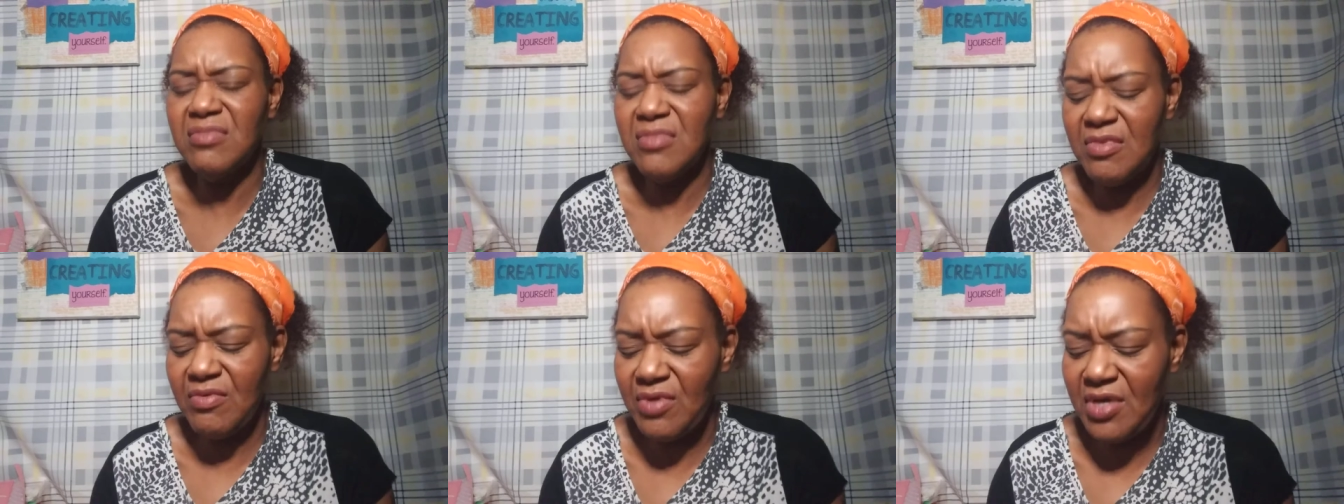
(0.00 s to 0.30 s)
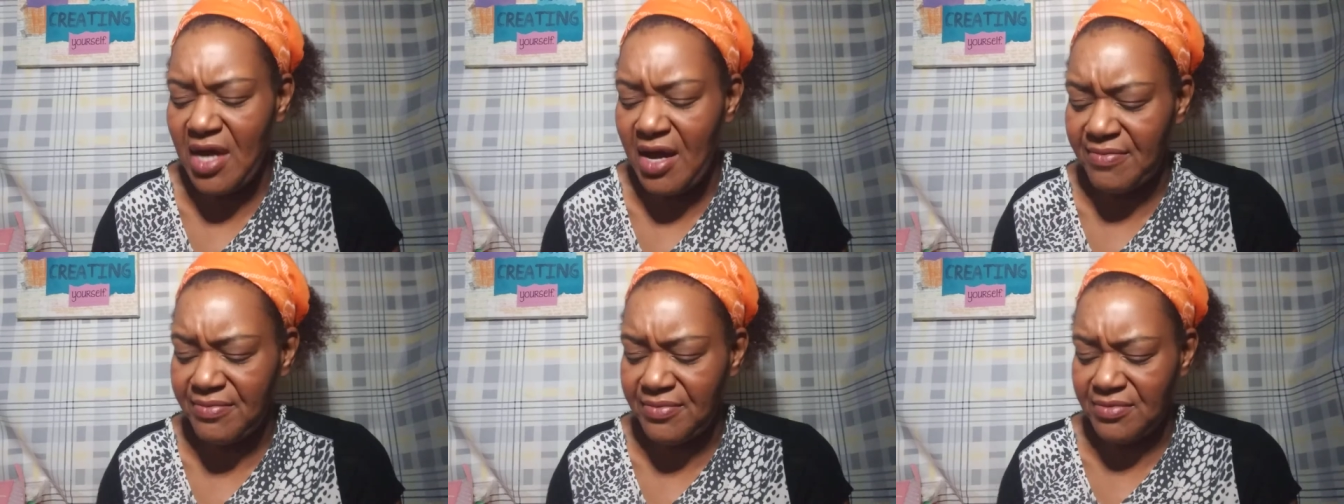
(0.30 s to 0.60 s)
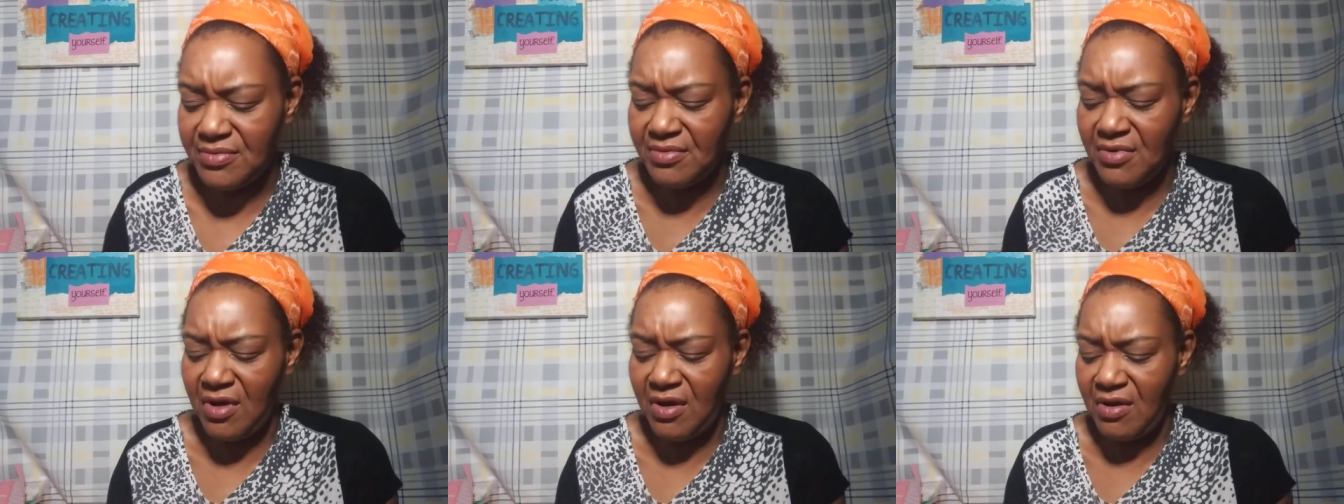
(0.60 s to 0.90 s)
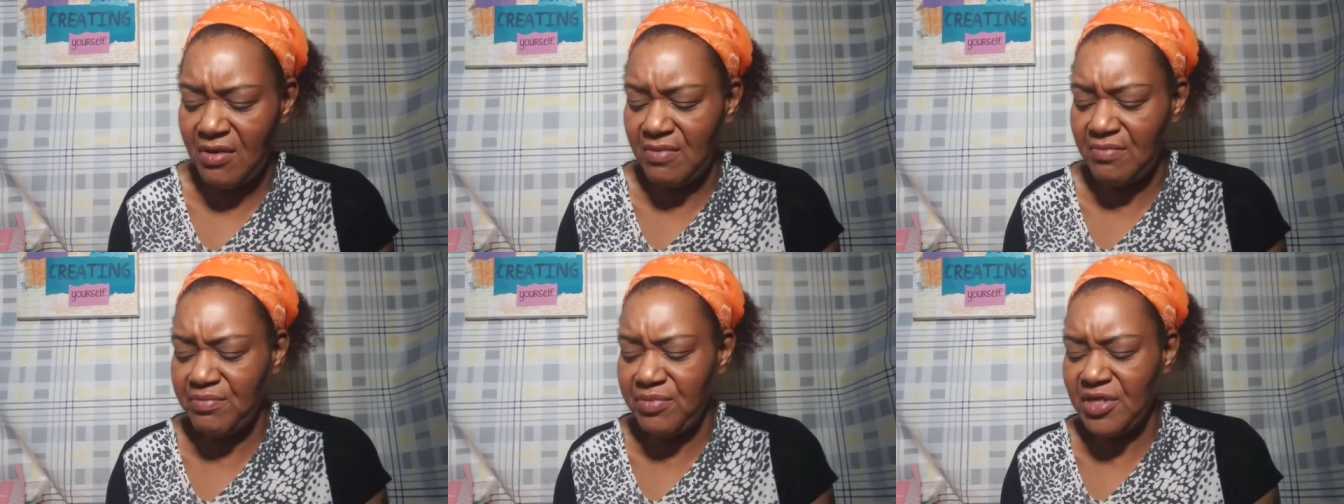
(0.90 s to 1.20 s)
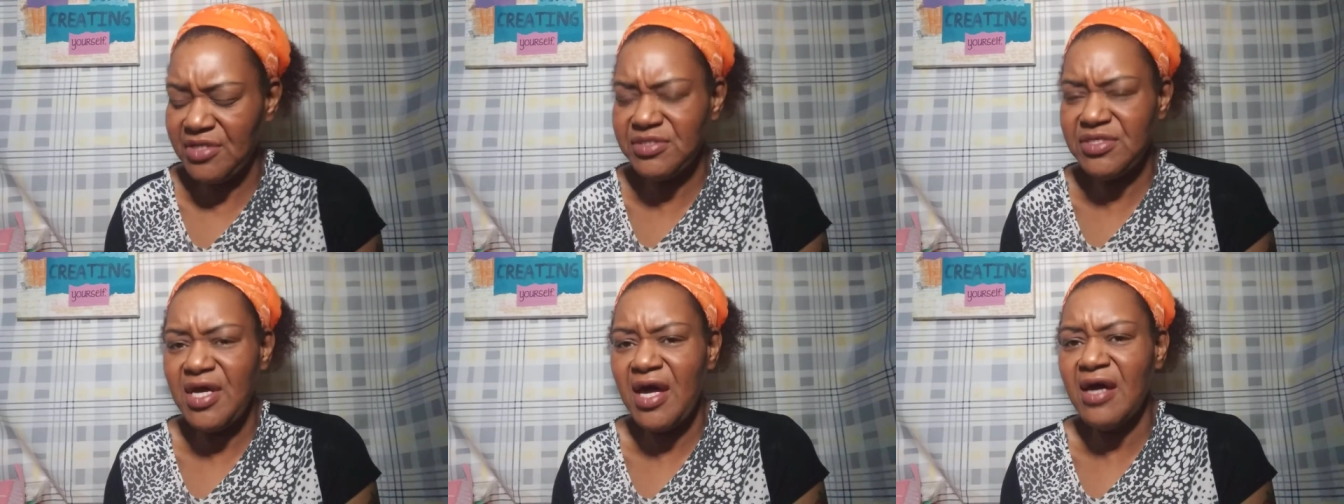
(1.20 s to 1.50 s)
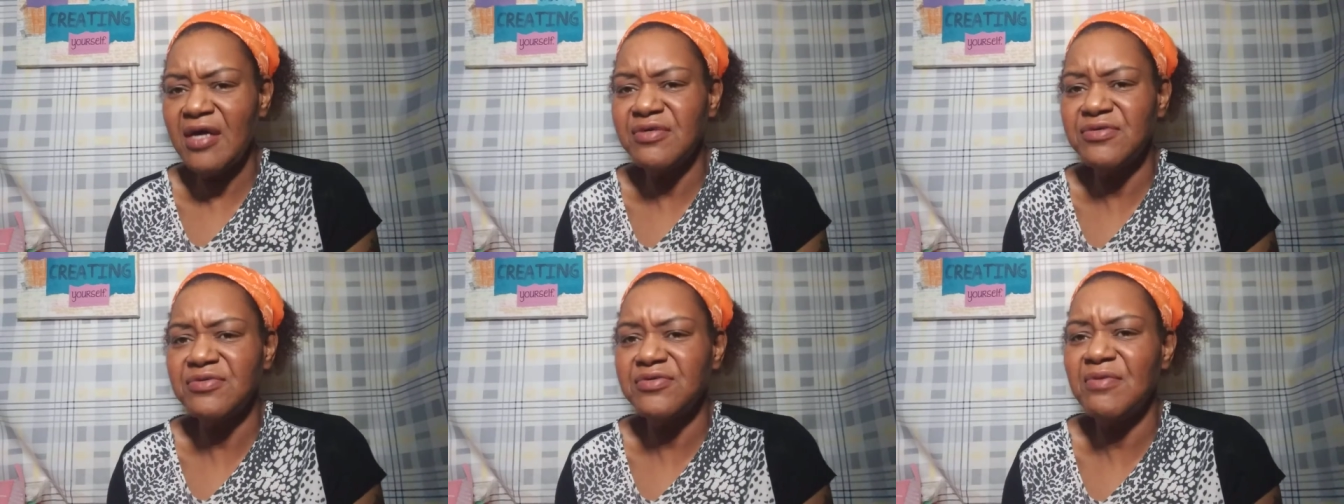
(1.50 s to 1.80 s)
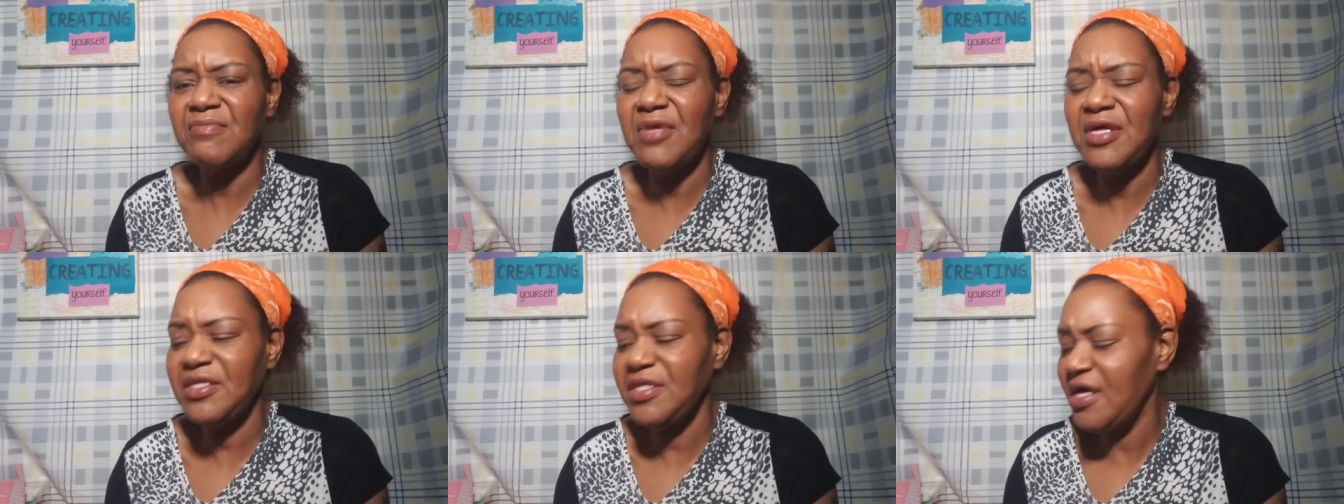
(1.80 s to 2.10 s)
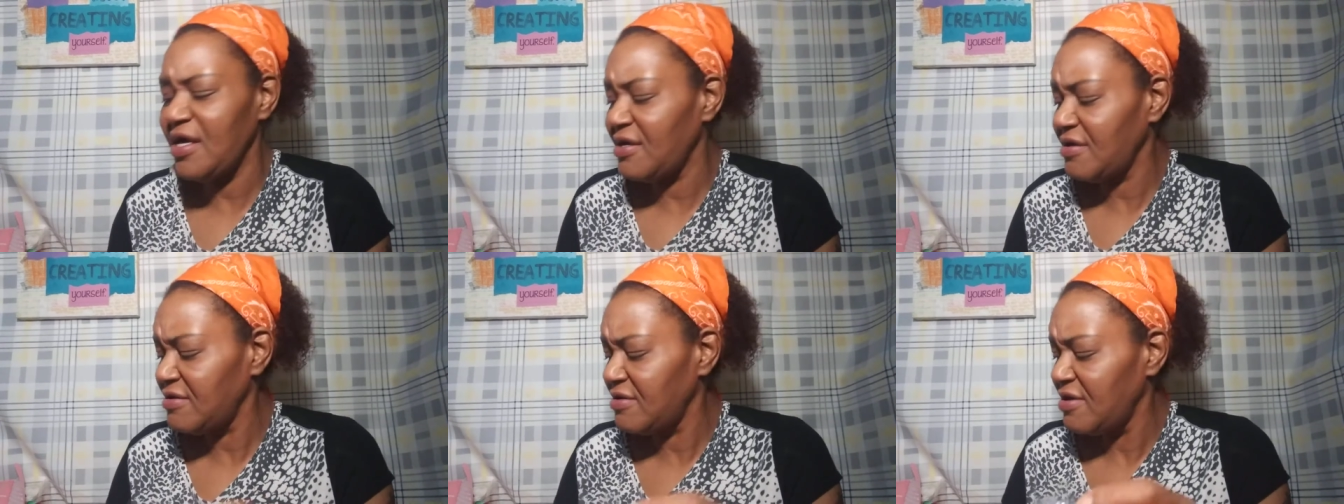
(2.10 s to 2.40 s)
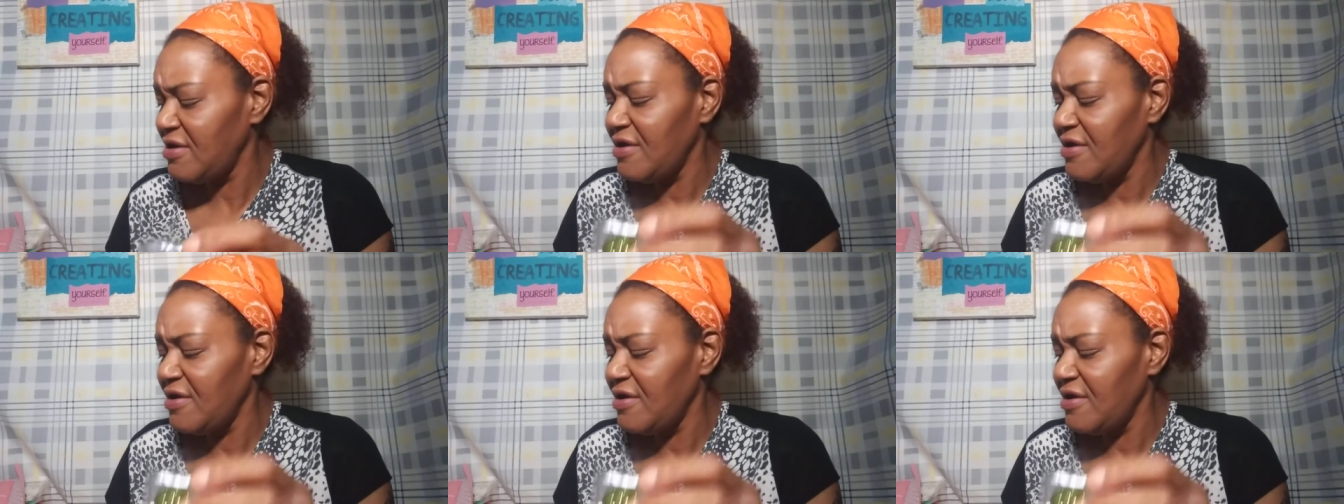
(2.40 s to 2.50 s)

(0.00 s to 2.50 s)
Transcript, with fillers: with uh, plus tax or something like that.